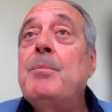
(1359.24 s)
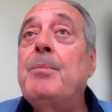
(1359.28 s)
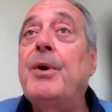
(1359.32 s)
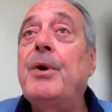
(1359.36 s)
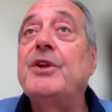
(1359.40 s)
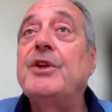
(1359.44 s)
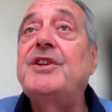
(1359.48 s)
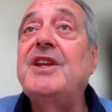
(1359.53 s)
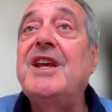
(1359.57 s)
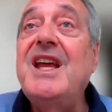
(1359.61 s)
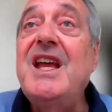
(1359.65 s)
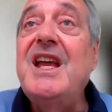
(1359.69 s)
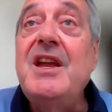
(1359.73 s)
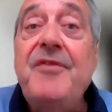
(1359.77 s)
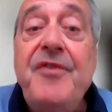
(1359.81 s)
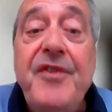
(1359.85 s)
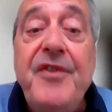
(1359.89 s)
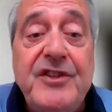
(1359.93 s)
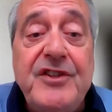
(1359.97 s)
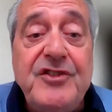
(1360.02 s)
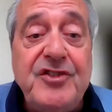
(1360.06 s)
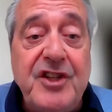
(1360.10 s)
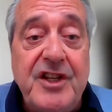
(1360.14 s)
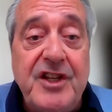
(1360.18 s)
But
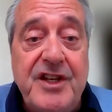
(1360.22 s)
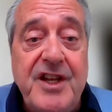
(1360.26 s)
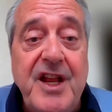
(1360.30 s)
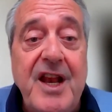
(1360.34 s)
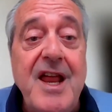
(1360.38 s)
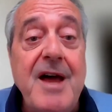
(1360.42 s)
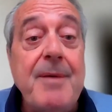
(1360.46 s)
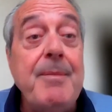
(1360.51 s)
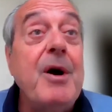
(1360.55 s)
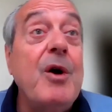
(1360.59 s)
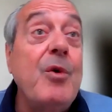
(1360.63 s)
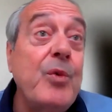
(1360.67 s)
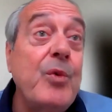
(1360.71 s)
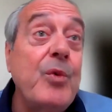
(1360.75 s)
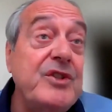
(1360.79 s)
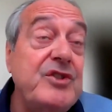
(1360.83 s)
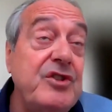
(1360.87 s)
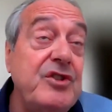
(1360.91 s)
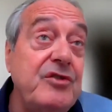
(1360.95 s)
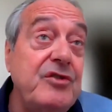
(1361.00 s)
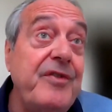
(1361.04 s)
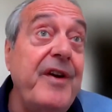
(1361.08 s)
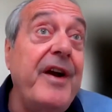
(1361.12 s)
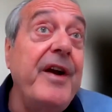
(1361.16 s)
if it's a dilemma,
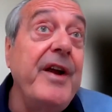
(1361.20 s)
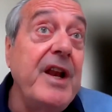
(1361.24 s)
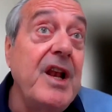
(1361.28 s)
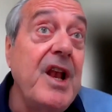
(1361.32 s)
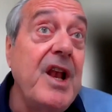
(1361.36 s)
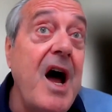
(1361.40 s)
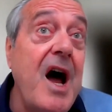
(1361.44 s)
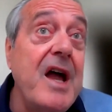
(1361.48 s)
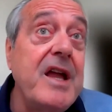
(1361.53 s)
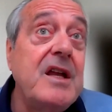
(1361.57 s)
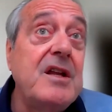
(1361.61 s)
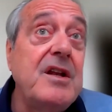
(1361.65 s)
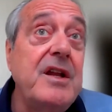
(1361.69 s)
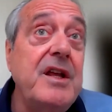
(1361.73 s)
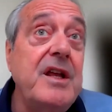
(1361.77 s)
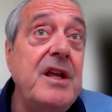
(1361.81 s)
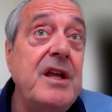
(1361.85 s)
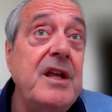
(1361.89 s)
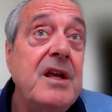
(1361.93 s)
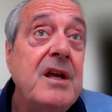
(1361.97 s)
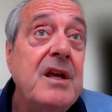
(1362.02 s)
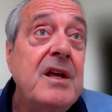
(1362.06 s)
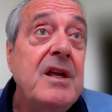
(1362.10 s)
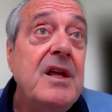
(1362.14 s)
which is very
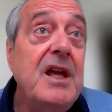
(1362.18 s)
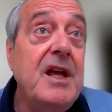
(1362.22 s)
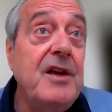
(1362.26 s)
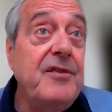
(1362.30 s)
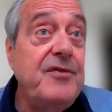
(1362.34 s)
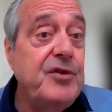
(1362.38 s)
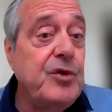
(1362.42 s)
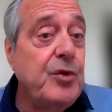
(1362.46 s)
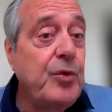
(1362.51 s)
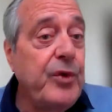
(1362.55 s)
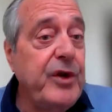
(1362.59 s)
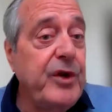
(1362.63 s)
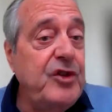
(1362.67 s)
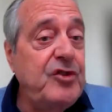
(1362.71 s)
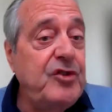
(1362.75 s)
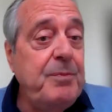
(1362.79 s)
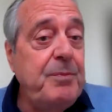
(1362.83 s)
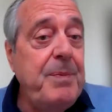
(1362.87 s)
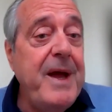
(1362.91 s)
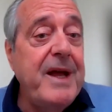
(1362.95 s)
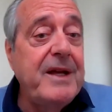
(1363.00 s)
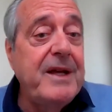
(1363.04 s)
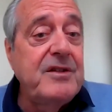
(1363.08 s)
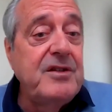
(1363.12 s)
likely if you
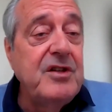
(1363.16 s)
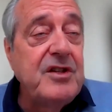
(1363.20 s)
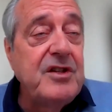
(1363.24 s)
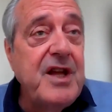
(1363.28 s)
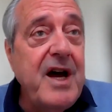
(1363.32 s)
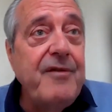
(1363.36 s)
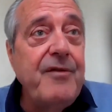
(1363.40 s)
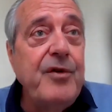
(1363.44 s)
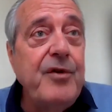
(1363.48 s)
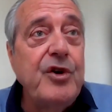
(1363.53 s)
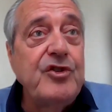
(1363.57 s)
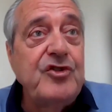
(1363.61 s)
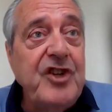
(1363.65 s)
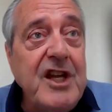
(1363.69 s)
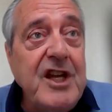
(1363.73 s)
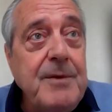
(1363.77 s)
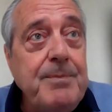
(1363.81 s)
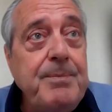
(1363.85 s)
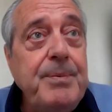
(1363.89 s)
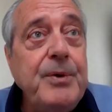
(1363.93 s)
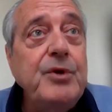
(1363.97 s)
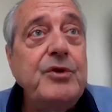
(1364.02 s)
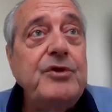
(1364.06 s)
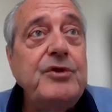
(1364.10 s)
respect the diverse
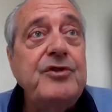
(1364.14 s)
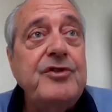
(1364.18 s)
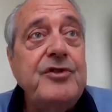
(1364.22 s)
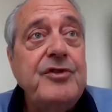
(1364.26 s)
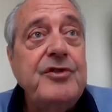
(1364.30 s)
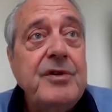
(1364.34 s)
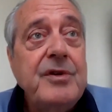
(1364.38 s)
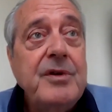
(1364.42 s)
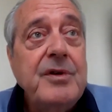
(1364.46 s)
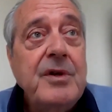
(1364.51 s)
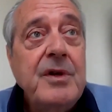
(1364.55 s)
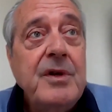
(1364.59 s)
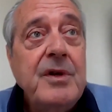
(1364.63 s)
inputs,